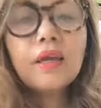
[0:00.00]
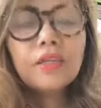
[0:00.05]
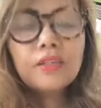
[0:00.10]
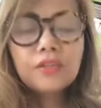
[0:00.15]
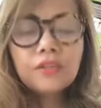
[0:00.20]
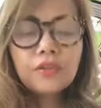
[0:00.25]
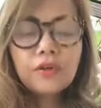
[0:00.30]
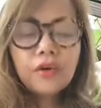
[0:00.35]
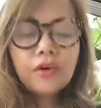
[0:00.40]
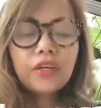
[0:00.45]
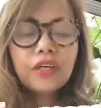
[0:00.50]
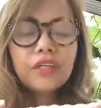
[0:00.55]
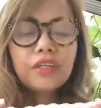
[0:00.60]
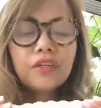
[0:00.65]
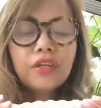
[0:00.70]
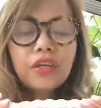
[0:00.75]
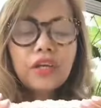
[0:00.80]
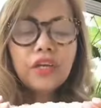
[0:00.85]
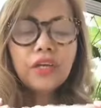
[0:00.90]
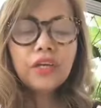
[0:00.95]
so in
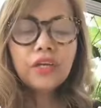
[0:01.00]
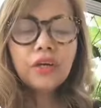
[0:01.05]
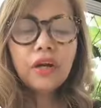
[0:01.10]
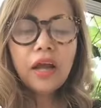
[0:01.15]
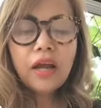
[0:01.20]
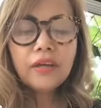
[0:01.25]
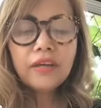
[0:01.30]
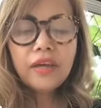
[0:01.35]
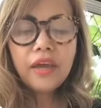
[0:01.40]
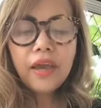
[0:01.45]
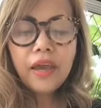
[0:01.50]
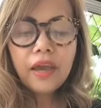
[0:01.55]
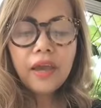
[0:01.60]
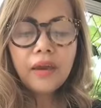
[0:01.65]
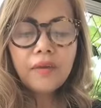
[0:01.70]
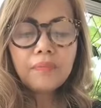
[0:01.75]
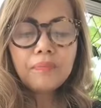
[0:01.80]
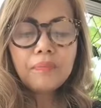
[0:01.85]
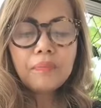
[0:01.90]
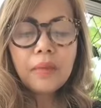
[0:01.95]
here I
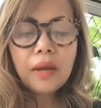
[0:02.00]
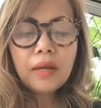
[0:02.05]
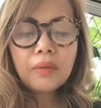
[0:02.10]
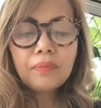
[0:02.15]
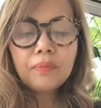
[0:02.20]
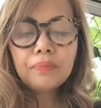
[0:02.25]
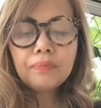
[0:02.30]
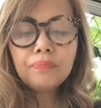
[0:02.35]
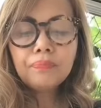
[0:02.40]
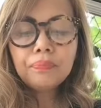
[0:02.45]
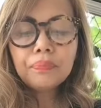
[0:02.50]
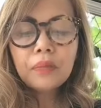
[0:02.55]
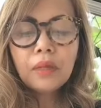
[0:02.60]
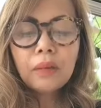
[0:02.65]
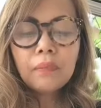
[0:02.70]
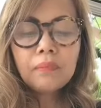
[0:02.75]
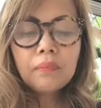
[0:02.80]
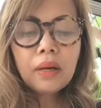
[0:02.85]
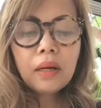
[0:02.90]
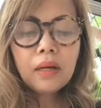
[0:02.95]
have my
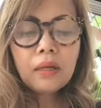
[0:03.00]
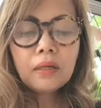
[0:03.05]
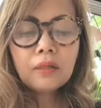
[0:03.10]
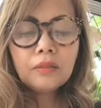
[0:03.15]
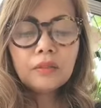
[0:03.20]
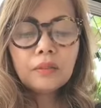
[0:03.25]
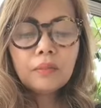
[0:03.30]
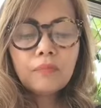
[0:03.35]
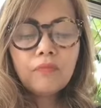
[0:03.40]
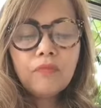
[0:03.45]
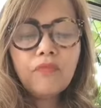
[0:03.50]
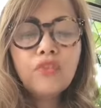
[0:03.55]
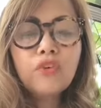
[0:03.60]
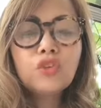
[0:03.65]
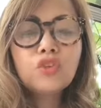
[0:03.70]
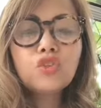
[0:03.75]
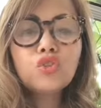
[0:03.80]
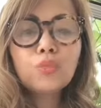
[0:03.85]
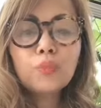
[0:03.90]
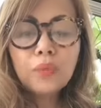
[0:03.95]
my
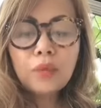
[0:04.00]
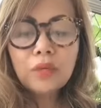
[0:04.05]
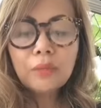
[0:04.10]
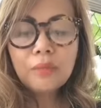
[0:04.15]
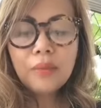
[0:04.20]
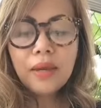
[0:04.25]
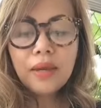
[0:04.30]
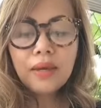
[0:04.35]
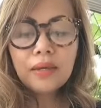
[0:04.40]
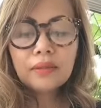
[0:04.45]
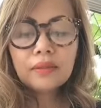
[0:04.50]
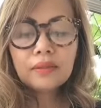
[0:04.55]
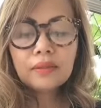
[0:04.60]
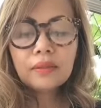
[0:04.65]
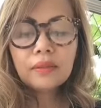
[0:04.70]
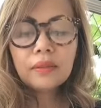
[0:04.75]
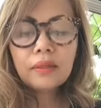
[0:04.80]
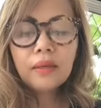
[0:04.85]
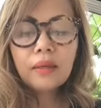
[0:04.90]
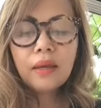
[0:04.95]
food supplement
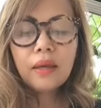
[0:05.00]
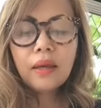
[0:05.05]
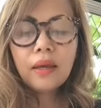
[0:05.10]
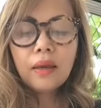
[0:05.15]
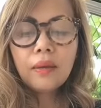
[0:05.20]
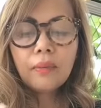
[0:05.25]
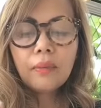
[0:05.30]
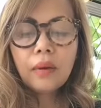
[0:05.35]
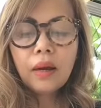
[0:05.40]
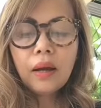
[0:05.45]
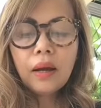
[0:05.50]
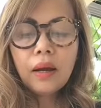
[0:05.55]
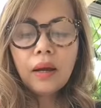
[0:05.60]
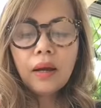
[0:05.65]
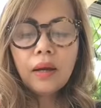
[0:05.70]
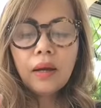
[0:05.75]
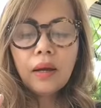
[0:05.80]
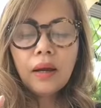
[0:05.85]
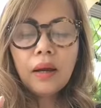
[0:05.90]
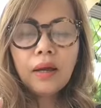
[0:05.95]

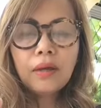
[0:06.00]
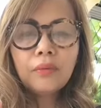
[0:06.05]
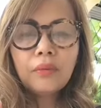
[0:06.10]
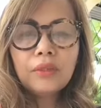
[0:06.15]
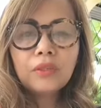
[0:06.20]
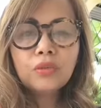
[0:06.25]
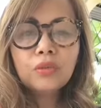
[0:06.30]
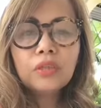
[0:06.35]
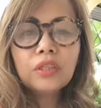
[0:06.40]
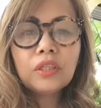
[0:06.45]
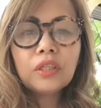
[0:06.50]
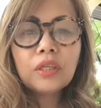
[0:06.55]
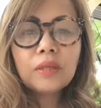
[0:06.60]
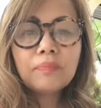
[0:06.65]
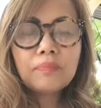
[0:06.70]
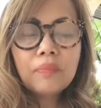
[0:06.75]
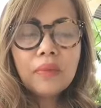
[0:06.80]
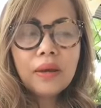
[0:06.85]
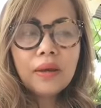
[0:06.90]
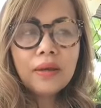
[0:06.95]
I want to
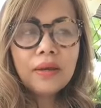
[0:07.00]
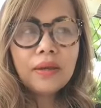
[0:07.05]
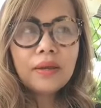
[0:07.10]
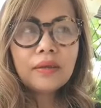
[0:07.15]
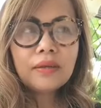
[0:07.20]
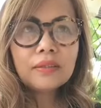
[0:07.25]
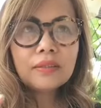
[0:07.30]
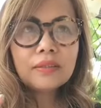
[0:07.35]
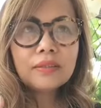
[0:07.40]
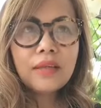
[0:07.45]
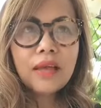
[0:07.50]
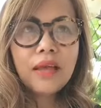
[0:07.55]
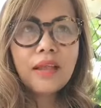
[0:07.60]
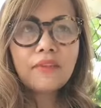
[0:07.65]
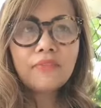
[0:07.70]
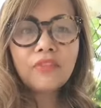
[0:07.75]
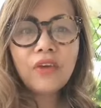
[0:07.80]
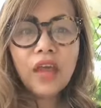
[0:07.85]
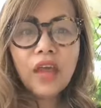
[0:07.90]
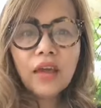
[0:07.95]
keep
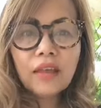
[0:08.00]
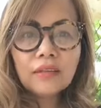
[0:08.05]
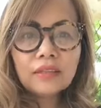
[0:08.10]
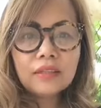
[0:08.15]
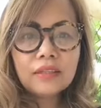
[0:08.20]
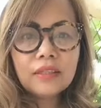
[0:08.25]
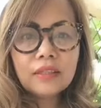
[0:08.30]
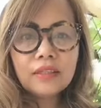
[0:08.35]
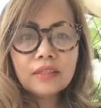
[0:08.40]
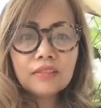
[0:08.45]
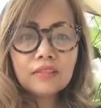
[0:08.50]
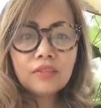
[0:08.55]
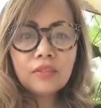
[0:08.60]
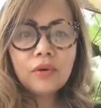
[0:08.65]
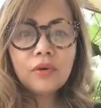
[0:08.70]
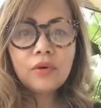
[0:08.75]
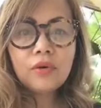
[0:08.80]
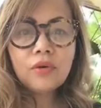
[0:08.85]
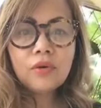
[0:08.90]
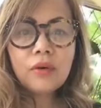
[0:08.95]
myself healthy
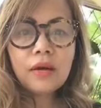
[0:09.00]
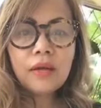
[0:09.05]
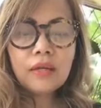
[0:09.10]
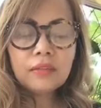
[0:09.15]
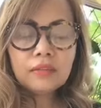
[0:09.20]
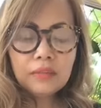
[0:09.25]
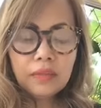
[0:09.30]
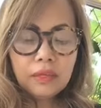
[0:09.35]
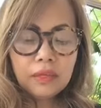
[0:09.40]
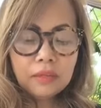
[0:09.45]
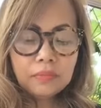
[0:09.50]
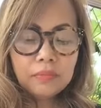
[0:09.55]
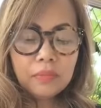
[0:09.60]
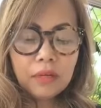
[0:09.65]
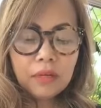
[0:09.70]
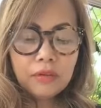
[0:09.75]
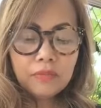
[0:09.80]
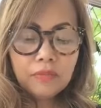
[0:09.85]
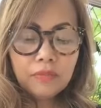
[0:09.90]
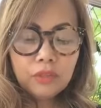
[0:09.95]
so I take
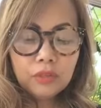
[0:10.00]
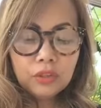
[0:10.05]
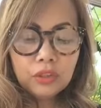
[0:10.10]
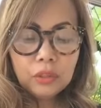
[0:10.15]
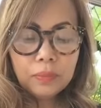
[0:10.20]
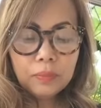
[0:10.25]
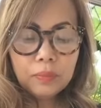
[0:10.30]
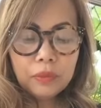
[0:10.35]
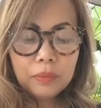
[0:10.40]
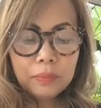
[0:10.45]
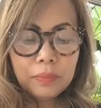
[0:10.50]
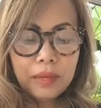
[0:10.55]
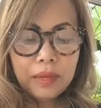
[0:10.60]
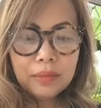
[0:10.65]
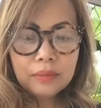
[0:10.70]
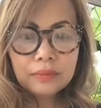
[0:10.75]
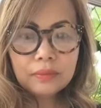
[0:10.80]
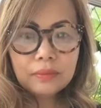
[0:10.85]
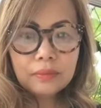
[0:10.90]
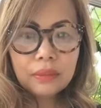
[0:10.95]
my food
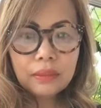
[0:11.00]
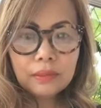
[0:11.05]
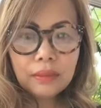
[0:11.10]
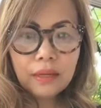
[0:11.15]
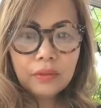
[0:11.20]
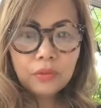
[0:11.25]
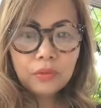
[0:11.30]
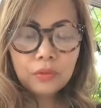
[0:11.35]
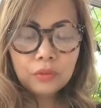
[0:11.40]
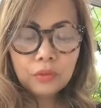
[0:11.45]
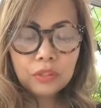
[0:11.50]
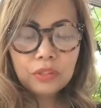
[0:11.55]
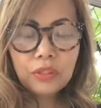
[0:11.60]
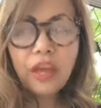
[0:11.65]
supplement that I do it